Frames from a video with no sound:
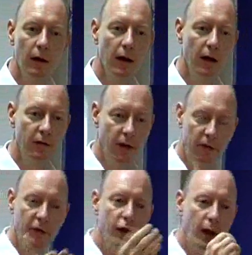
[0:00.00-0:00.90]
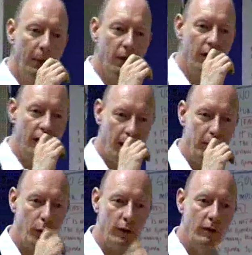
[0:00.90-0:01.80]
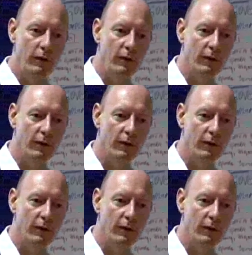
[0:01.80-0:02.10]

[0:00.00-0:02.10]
Is the number important?